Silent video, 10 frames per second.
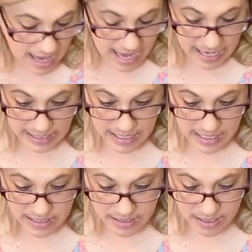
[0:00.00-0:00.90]

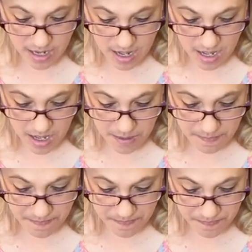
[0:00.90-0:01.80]
And
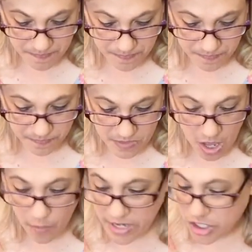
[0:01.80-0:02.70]
oh,
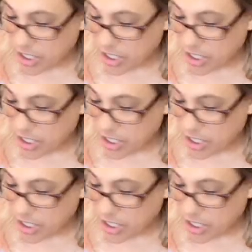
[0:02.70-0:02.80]
I should